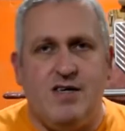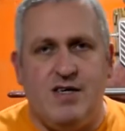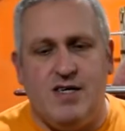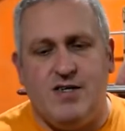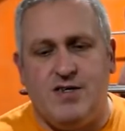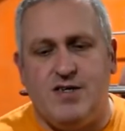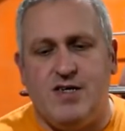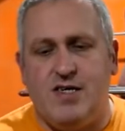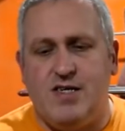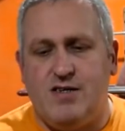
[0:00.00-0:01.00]
in the
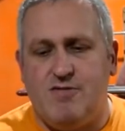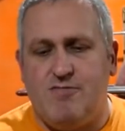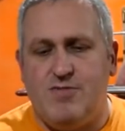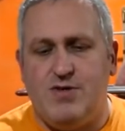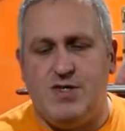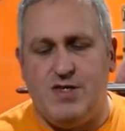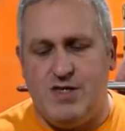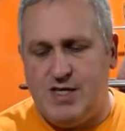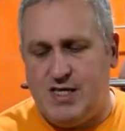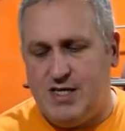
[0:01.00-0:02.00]
side so you
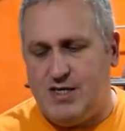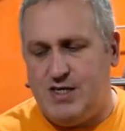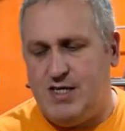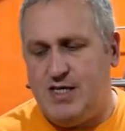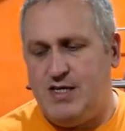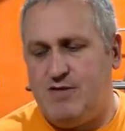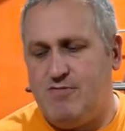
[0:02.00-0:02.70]
can actually